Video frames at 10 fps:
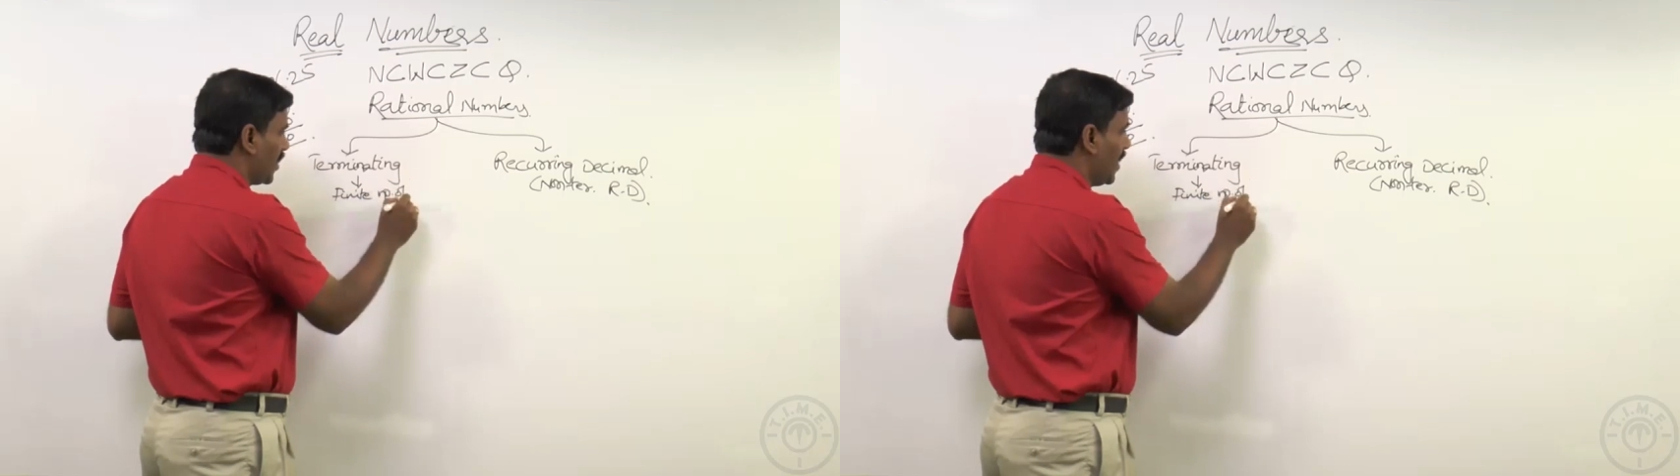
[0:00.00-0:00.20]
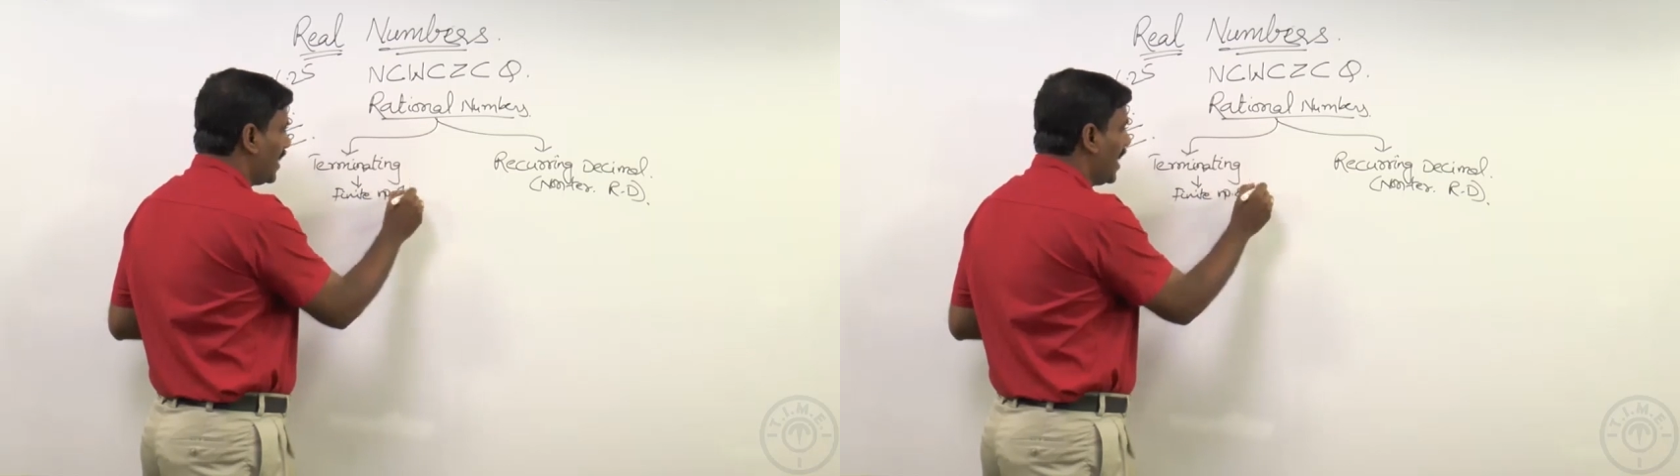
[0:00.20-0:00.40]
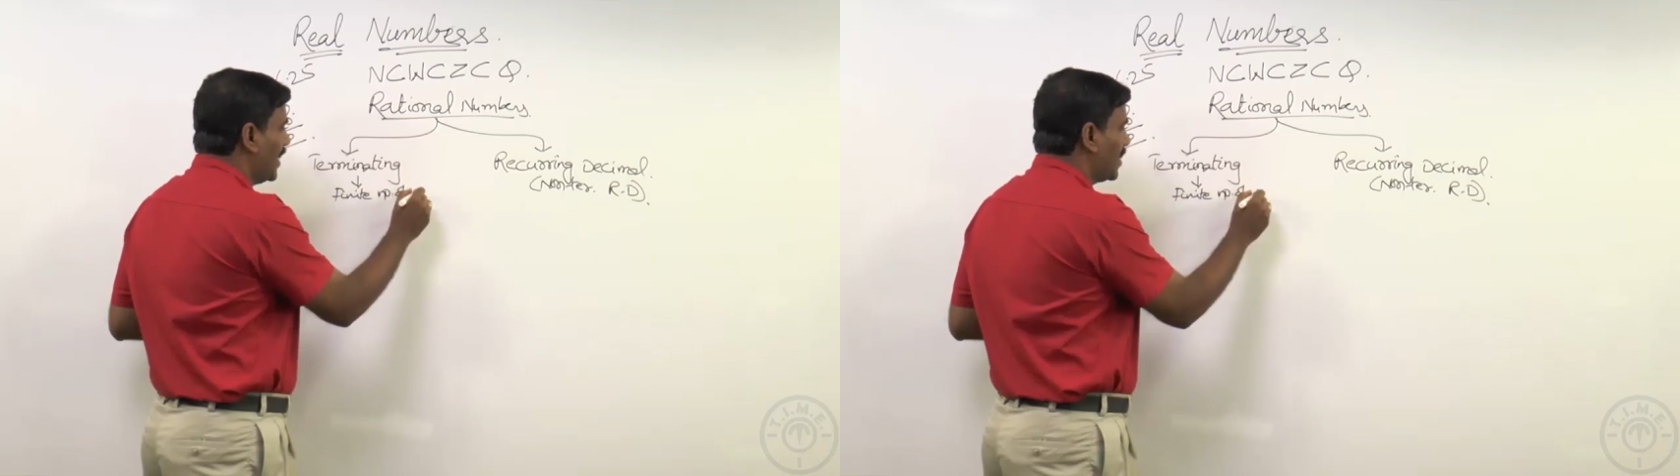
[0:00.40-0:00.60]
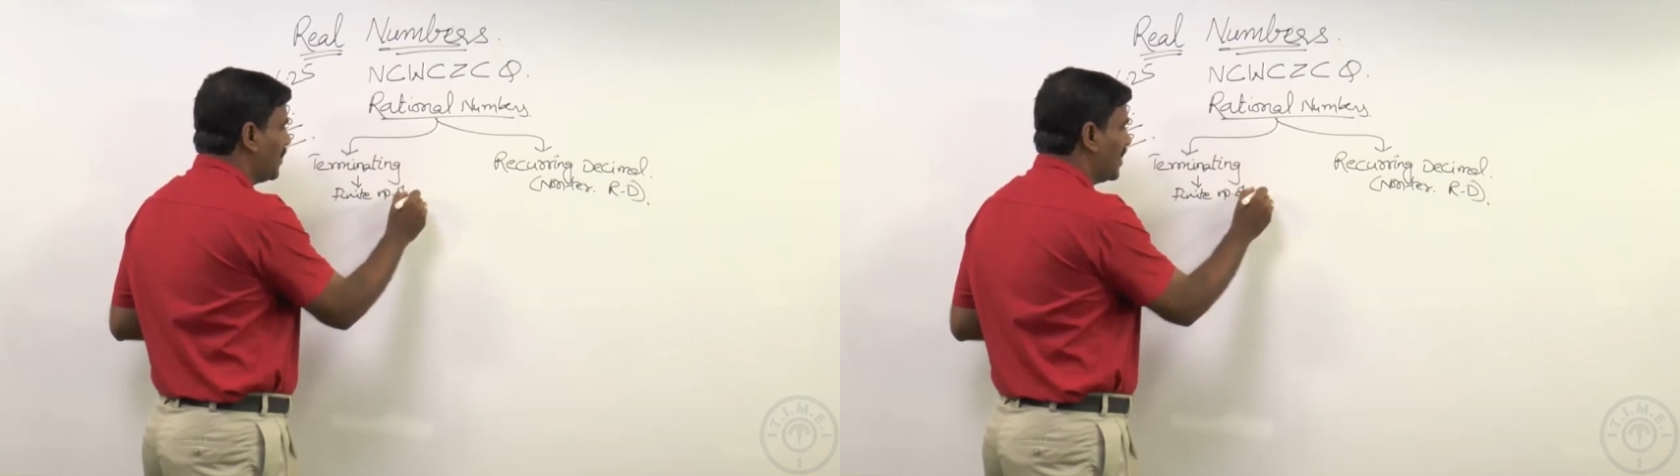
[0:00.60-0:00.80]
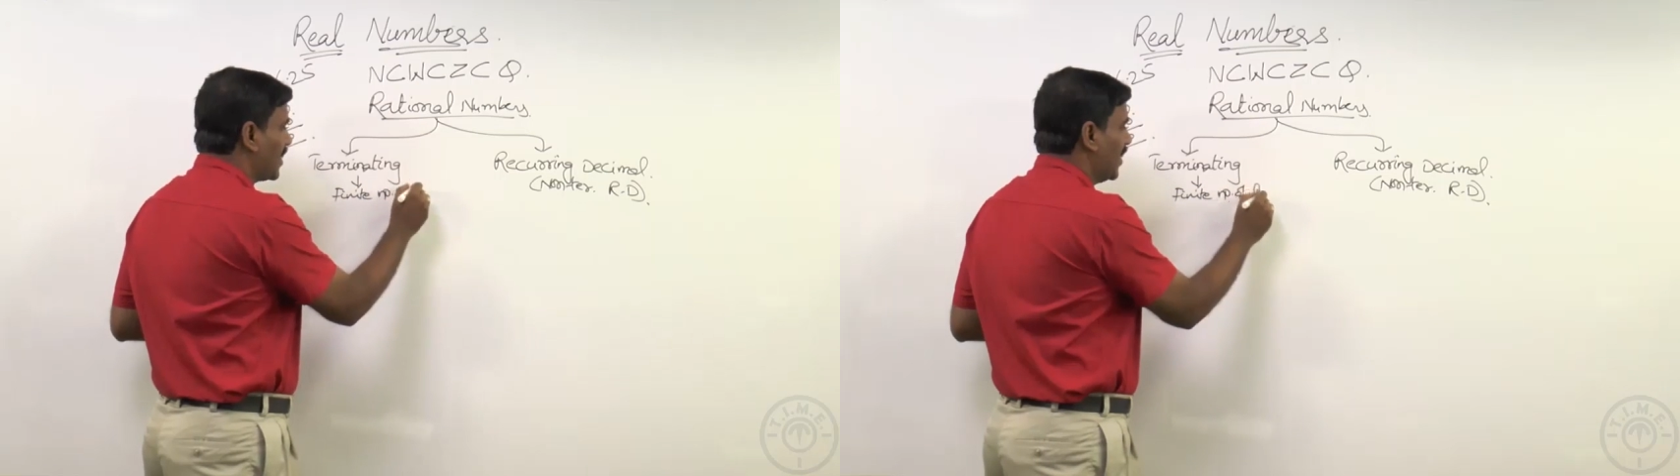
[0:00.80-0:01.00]
it ends
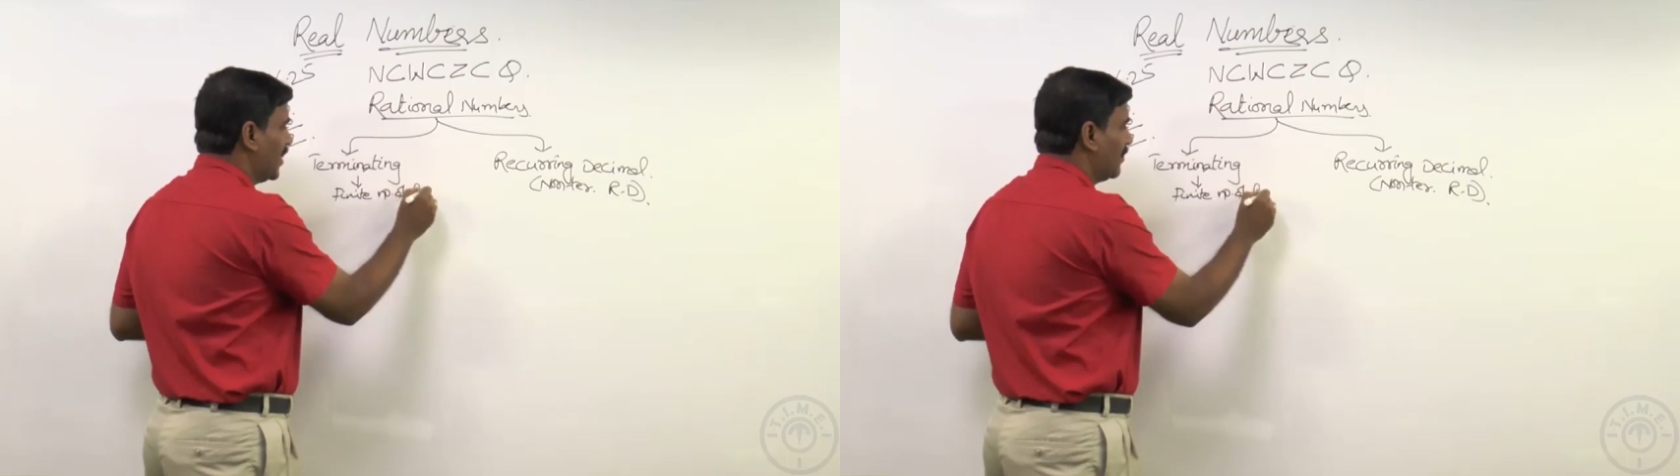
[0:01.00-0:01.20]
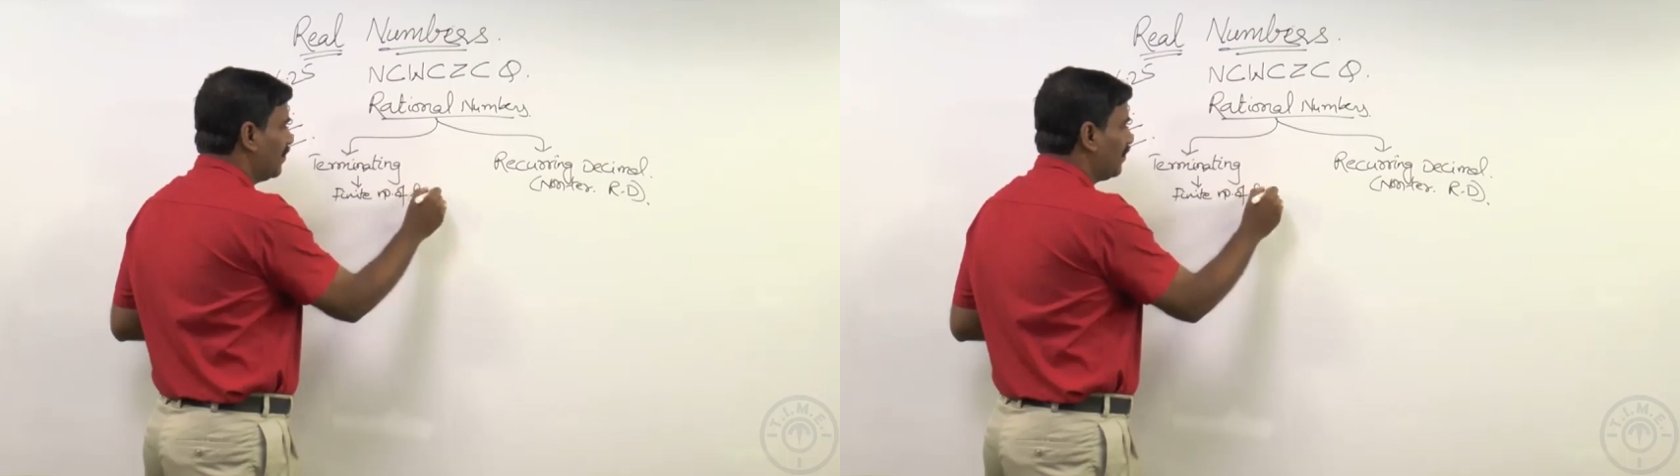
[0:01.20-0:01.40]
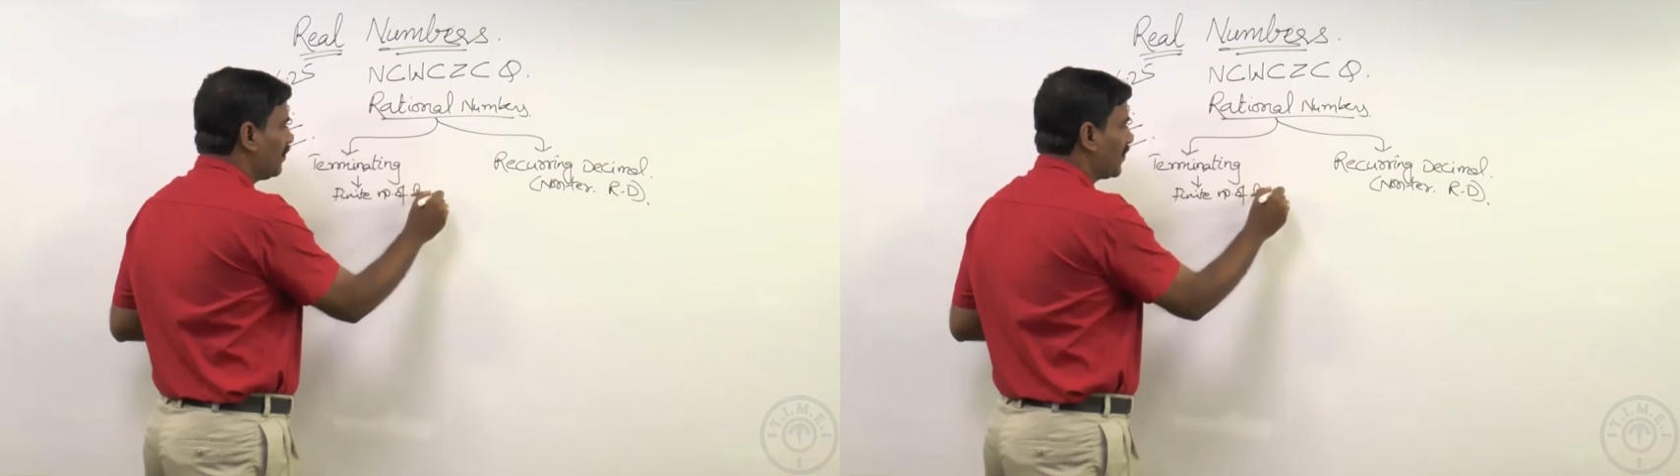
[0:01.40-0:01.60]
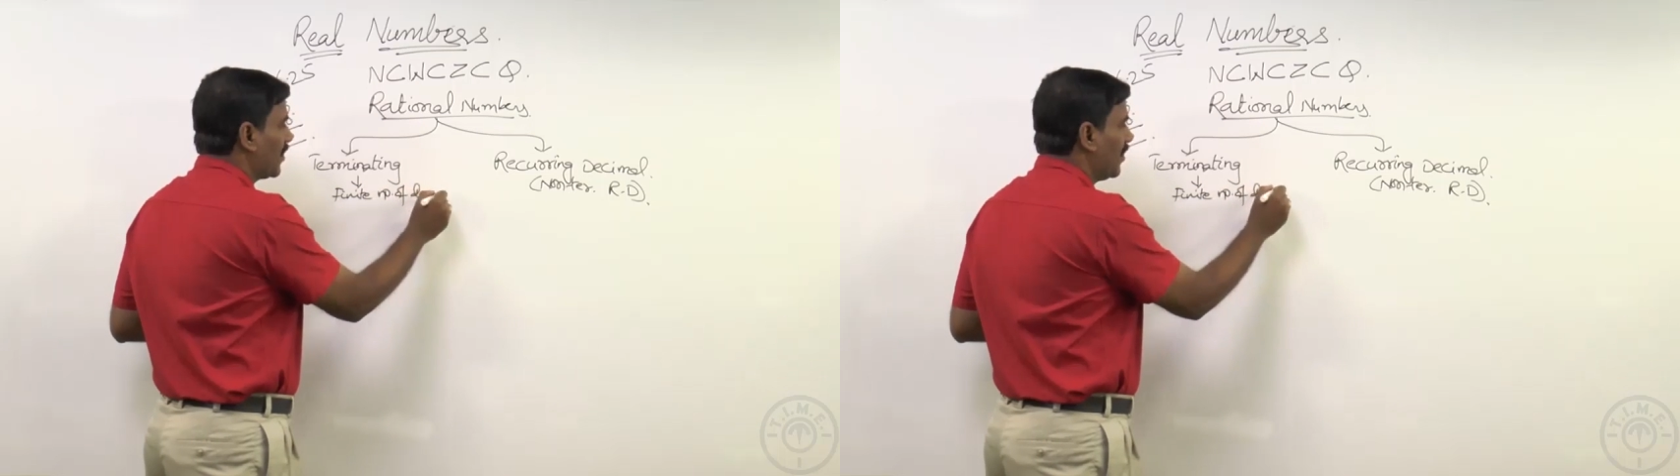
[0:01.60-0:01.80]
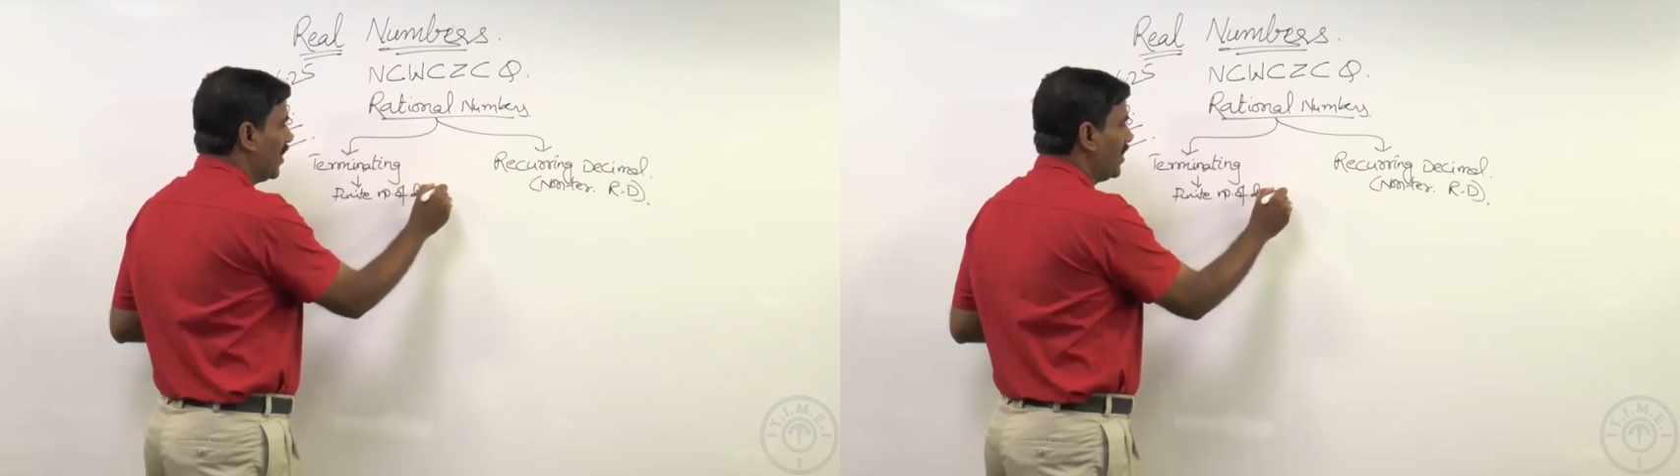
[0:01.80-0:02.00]
basically,
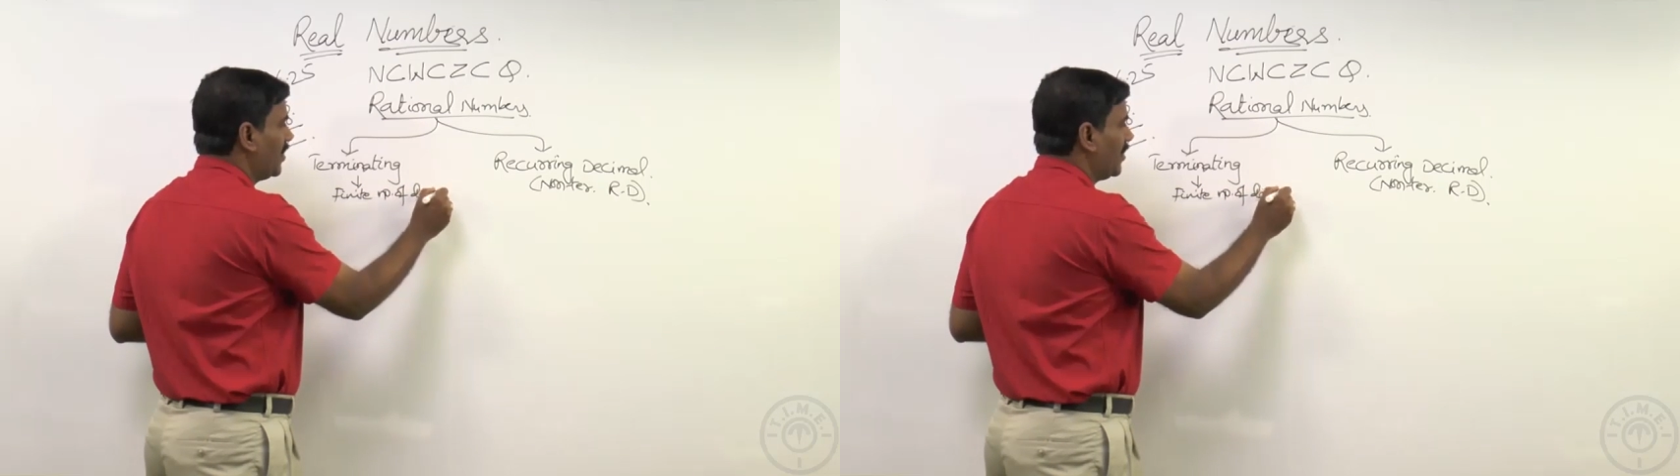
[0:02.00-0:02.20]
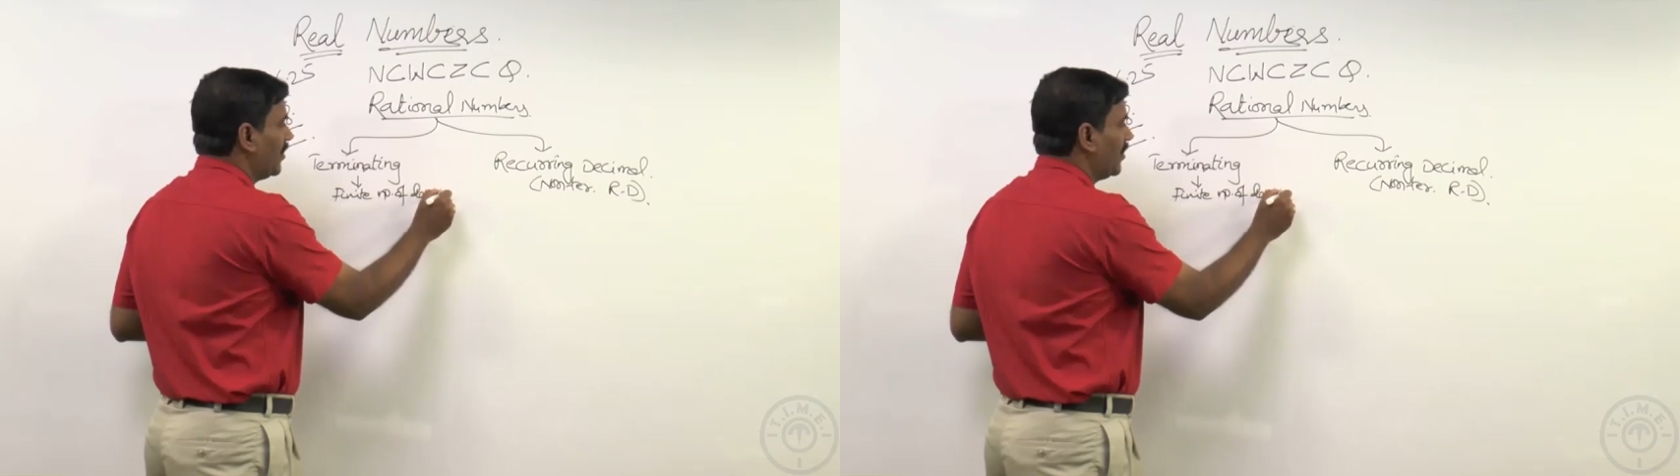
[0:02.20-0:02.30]
right?